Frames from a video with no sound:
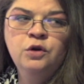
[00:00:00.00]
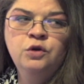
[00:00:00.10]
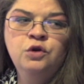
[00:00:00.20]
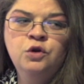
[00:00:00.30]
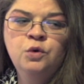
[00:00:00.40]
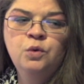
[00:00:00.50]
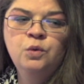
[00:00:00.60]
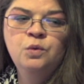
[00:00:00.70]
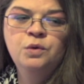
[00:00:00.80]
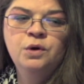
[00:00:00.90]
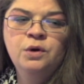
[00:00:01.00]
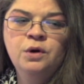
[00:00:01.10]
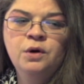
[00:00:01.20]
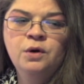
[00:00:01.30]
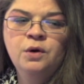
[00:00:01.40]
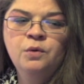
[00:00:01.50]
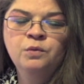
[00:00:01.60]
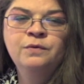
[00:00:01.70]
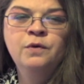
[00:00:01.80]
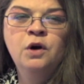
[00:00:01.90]
You
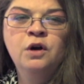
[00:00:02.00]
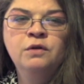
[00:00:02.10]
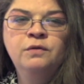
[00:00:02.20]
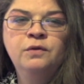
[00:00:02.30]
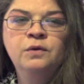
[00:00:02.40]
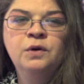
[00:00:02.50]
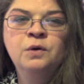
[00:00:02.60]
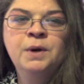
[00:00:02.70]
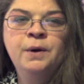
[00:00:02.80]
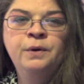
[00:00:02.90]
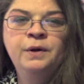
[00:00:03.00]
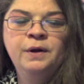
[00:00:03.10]
revolve around